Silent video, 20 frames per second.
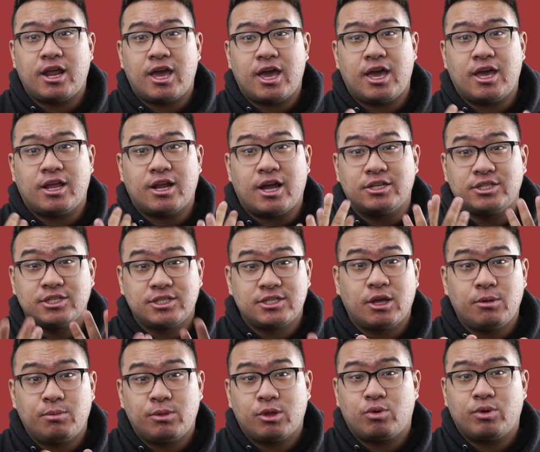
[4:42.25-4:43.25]
and I just
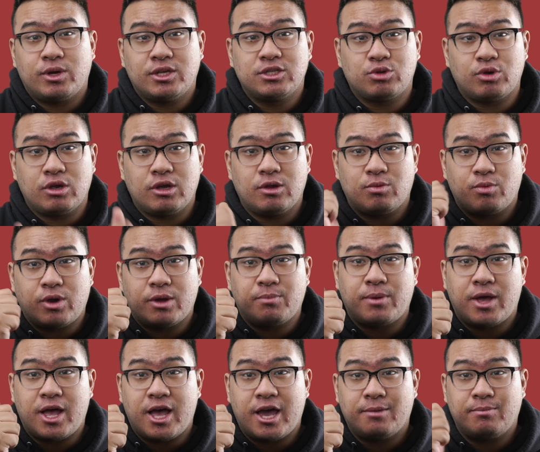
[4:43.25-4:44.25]
set up the green screen right
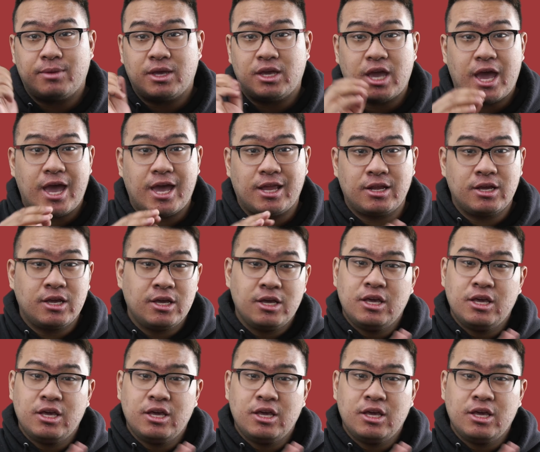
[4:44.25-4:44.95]
behind me, and